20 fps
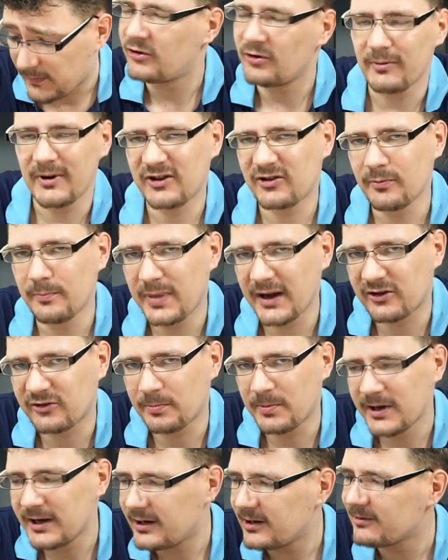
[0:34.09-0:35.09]
So it's a big
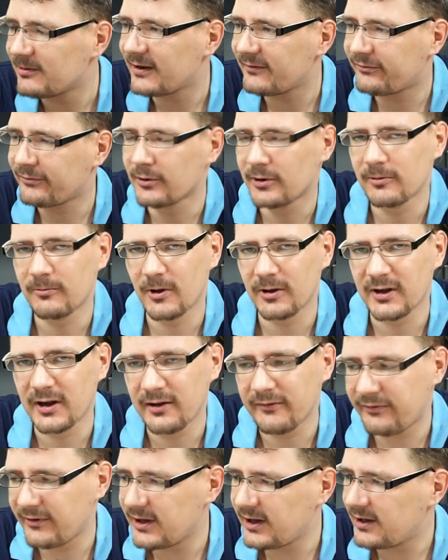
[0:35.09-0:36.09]
speaker, and further on in
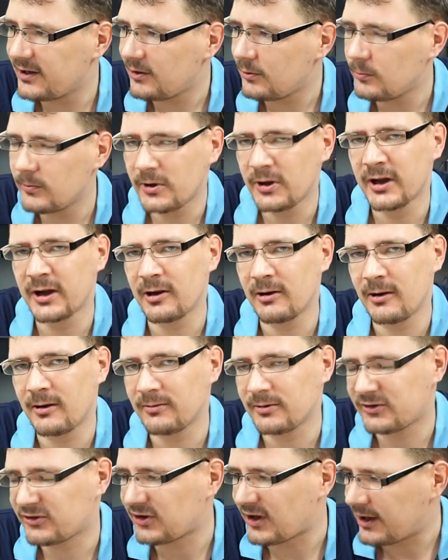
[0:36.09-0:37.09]
the video we'll hear how
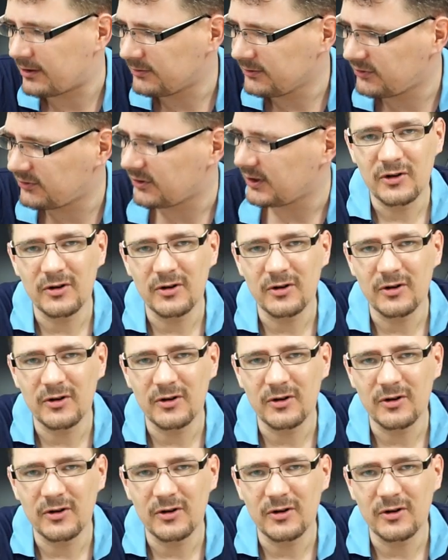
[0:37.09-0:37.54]
it sounds.